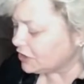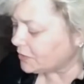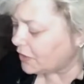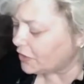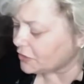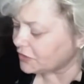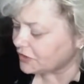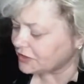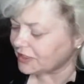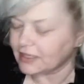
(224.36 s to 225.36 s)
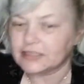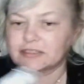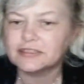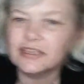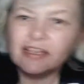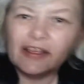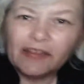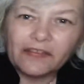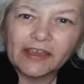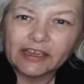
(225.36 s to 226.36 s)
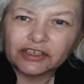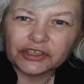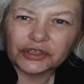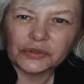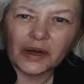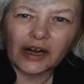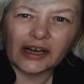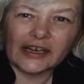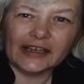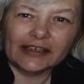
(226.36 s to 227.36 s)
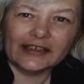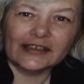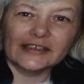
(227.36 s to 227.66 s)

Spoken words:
one of those sticks that they can chew on.